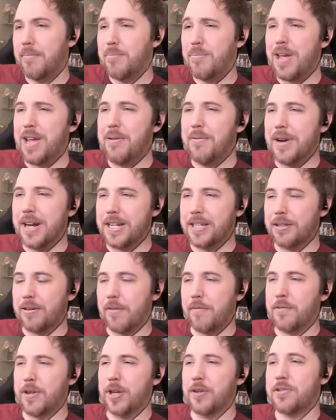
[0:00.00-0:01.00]
Me reading
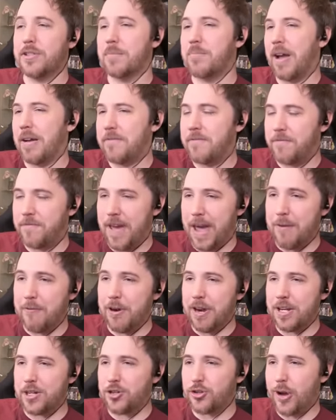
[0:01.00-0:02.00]
the reviews of my
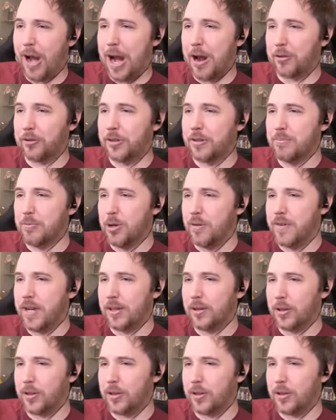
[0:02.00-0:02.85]
favorite childhood movie,